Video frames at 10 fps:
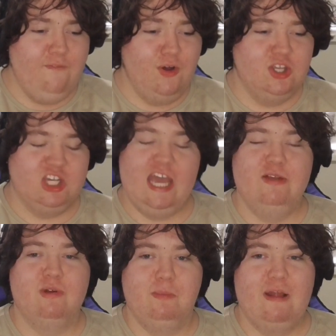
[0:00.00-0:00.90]
I thought
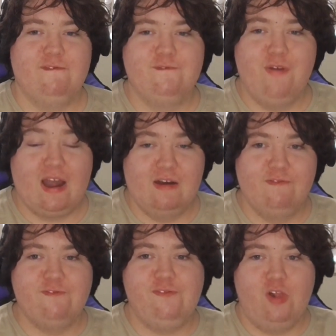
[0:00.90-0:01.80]
Gene would have been
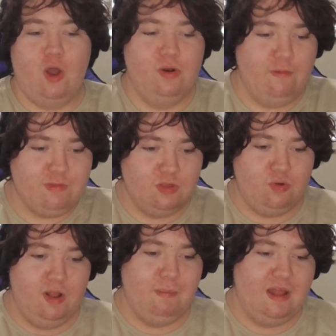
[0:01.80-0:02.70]
fucking blown up the
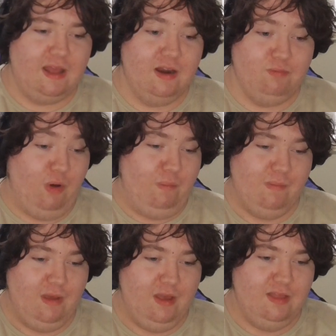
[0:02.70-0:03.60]
toilet by then. Well,
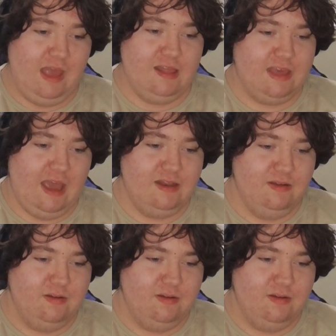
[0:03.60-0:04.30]
they're dead.